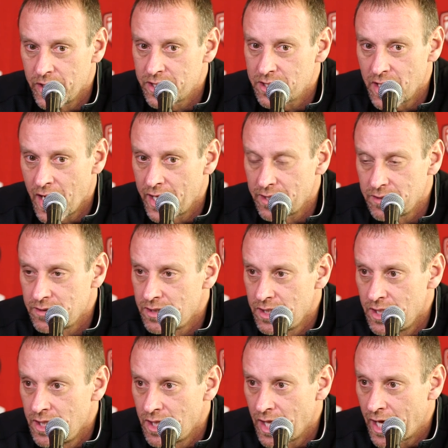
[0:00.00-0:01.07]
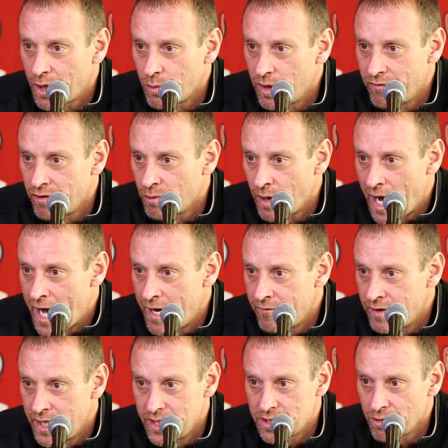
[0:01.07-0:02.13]
It's not like we've
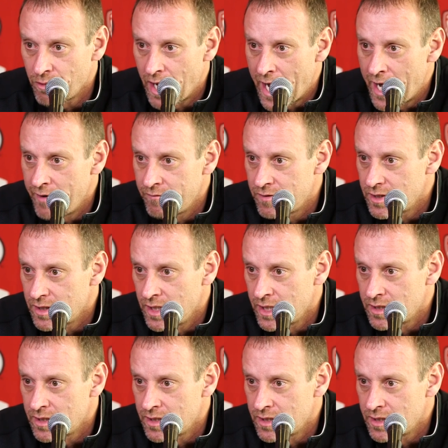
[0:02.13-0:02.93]
arrived. He's arrived.